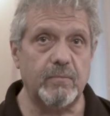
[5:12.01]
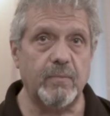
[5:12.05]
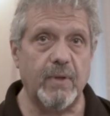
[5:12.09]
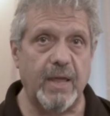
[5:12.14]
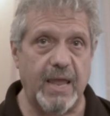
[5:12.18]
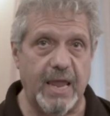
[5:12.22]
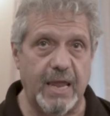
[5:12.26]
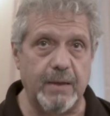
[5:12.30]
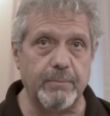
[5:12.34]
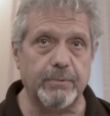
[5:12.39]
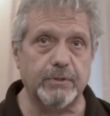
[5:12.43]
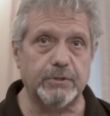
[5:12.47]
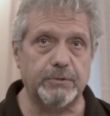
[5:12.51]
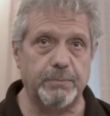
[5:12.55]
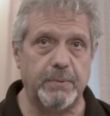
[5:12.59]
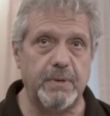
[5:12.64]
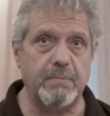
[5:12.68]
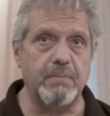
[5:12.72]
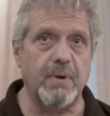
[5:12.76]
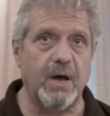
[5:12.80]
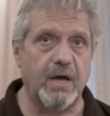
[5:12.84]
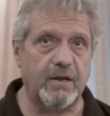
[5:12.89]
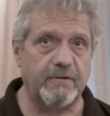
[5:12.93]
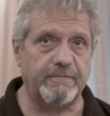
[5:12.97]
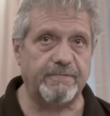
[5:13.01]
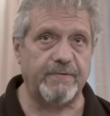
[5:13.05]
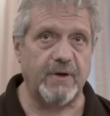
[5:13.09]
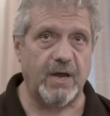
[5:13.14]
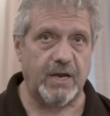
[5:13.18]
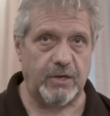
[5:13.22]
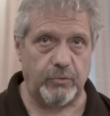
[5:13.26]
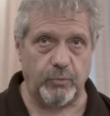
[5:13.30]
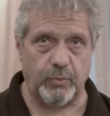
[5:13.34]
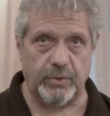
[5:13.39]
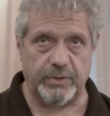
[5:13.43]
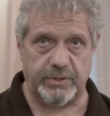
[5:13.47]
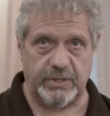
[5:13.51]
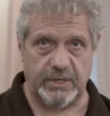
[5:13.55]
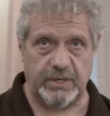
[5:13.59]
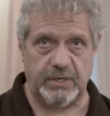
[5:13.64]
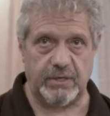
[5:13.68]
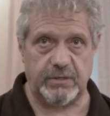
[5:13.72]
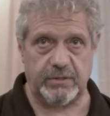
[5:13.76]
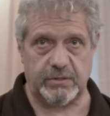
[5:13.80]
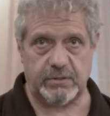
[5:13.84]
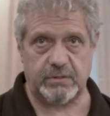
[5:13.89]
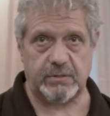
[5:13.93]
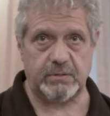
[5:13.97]
able to be modified with
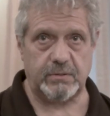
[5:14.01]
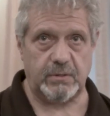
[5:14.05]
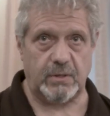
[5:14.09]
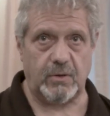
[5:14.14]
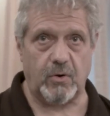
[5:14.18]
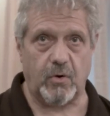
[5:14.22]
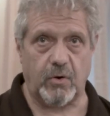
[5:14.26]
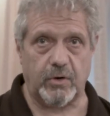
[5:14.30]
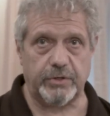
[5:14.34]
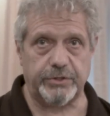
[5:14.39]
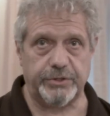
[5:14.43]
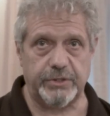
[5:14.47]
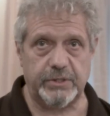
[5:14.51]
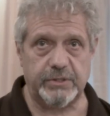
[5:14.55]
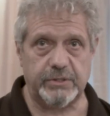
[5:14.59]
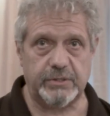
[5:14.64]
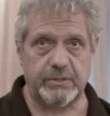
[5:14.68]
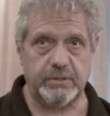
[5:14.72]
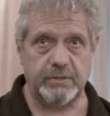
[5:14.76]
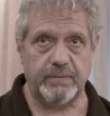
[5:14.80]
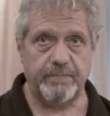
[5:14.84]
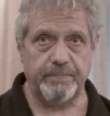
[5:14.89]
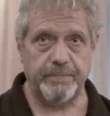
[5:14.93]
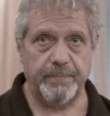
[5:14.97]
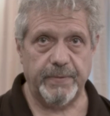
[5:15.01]
these arches,